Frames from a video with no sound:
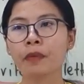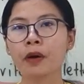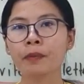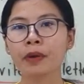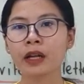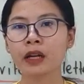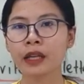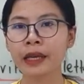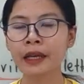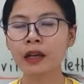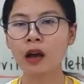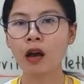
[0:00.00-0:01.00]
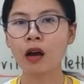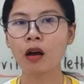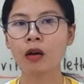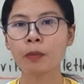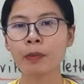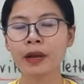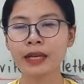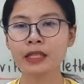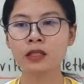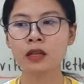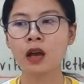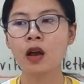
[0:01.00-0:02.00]
a building or a
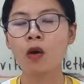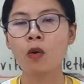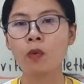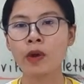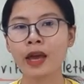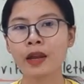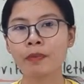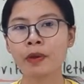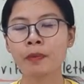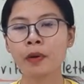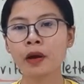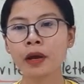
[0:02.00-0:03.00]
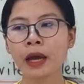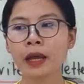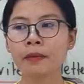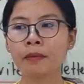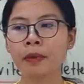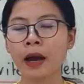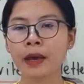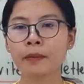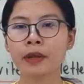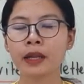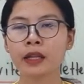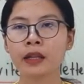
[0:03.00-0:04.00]
place where the people can buy
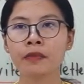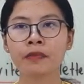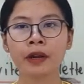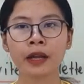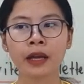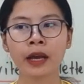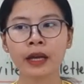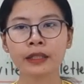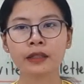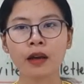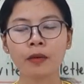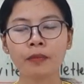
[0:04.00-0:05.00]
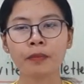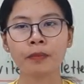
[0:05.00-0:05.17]
many different kinds of